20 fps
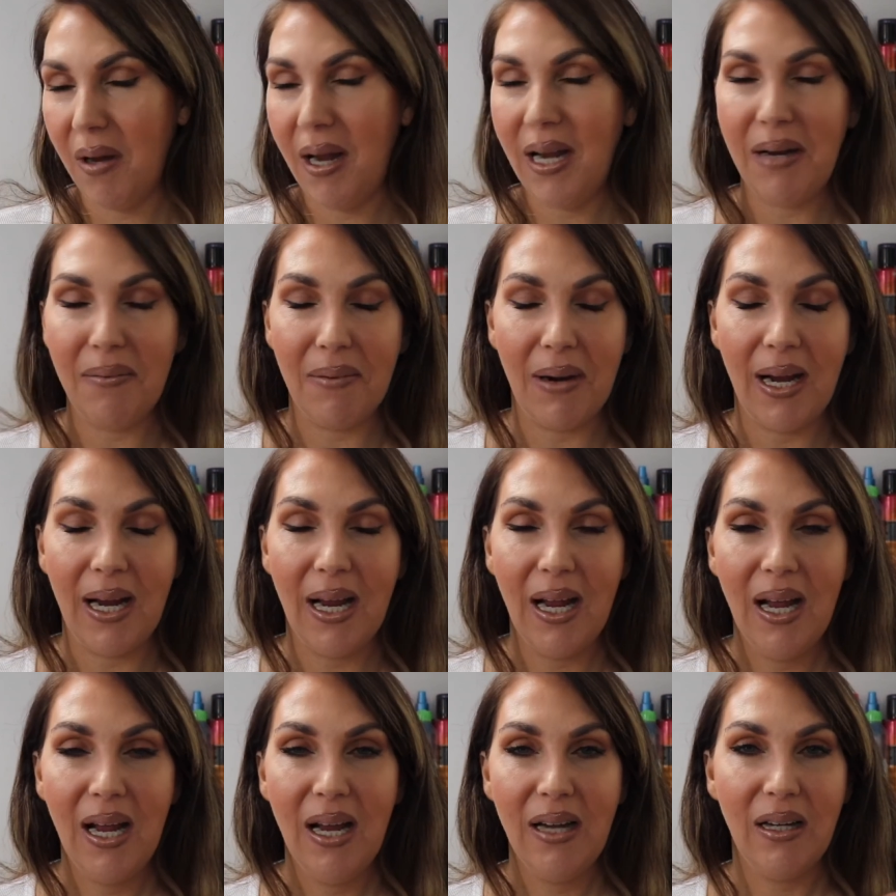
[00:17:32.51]
Anyway,
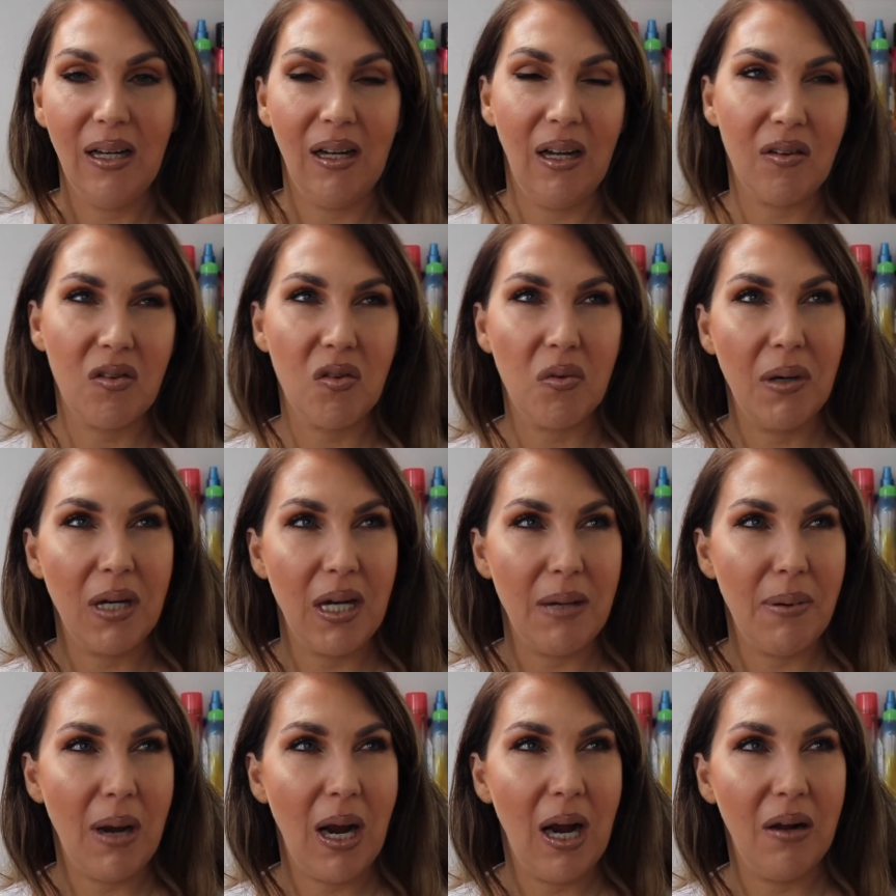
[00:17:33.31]
they're like
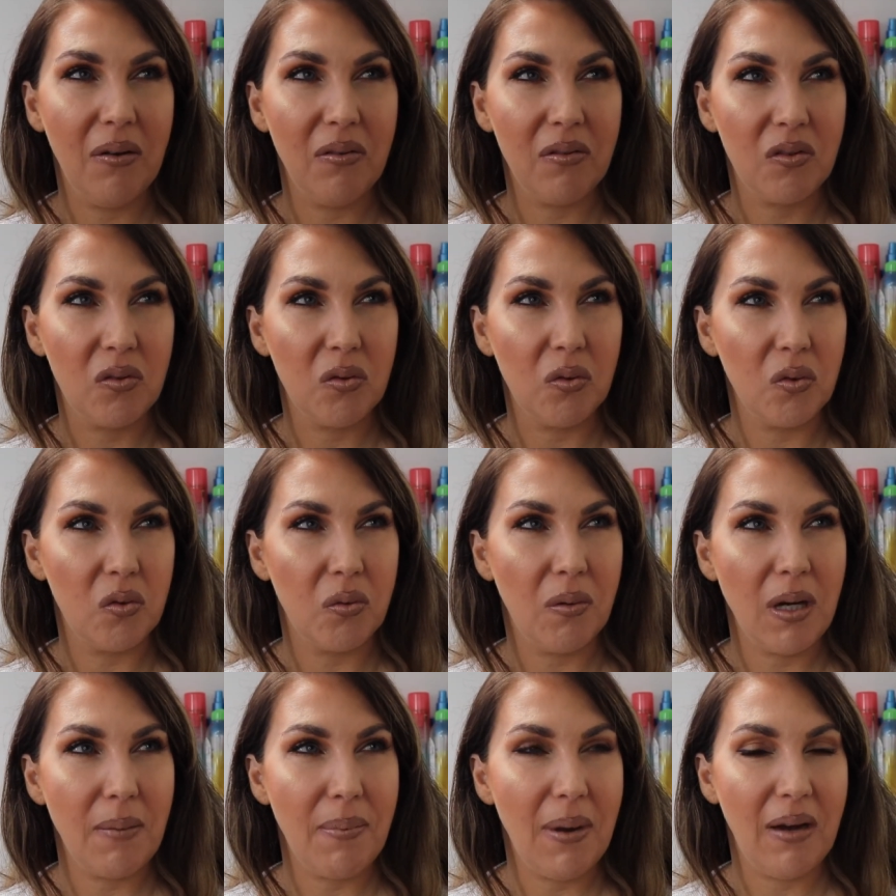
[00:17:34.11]
£20 or
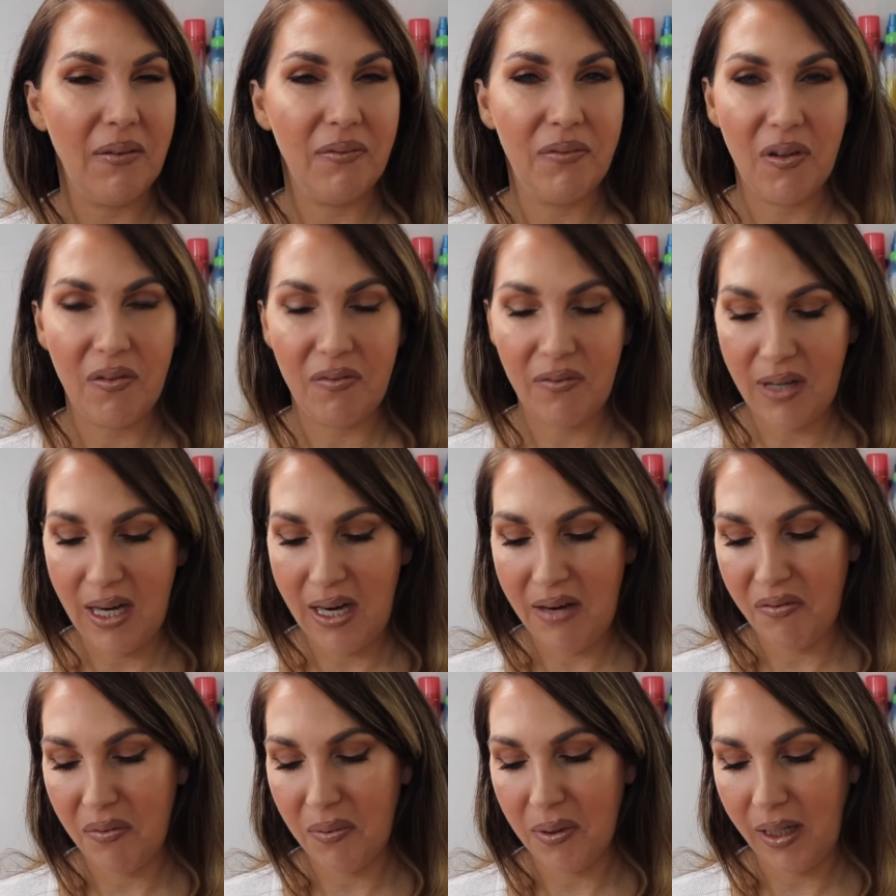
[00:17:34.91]

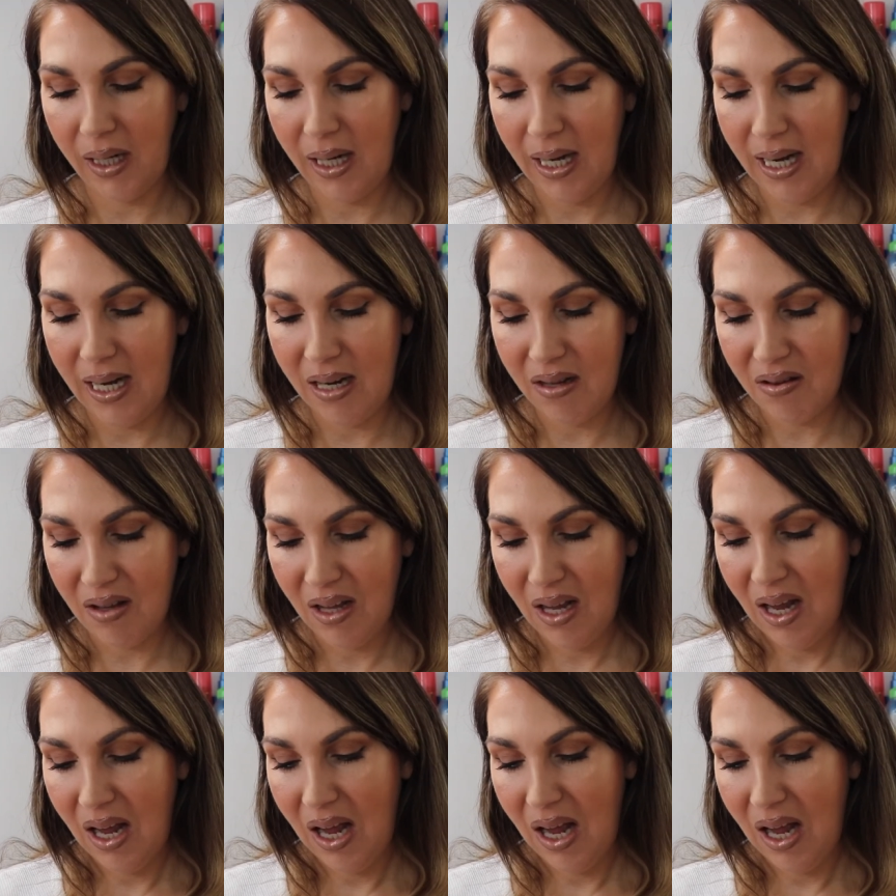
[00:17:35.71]
£20.50 for one of these.